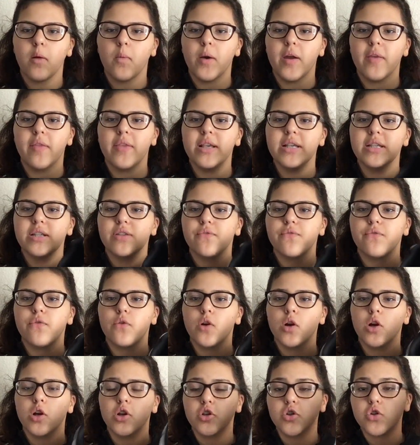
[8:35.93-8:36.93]
wear these
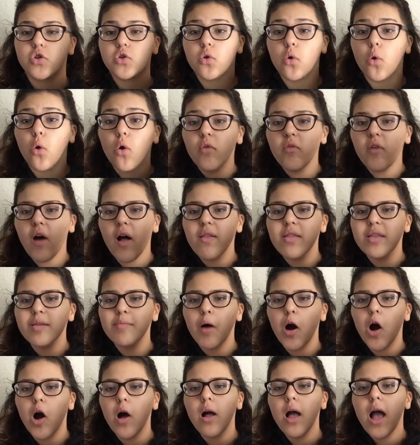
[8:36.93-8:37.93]
for school
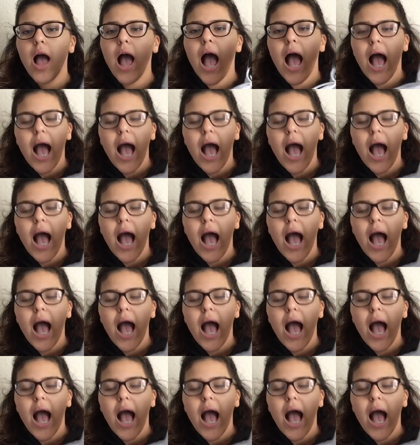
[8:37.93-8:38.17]
volleyball.